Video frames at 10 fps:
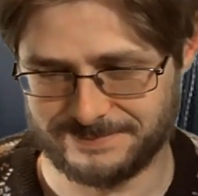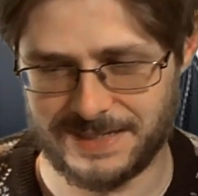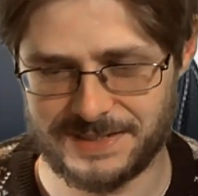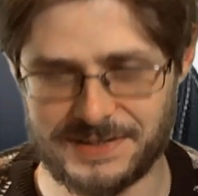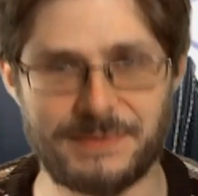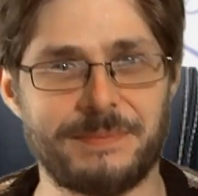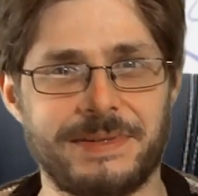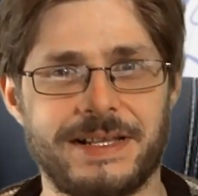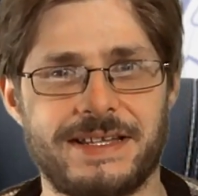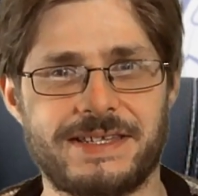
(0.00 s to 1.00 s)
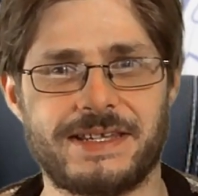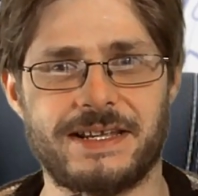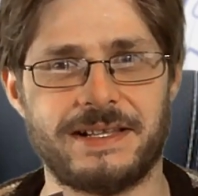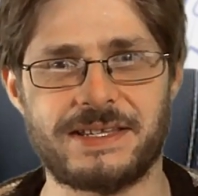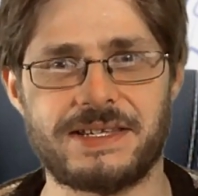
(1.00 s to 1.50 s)
I don't know. Let's
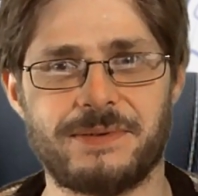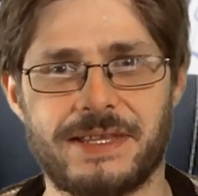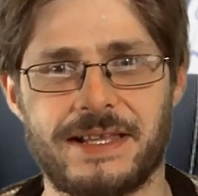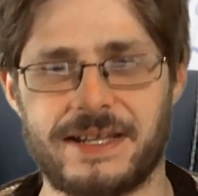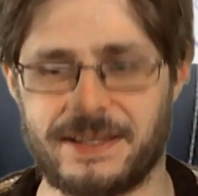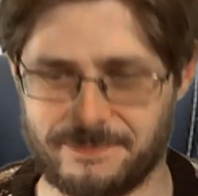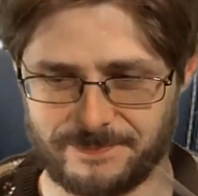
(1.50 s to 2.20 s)
see what they're like.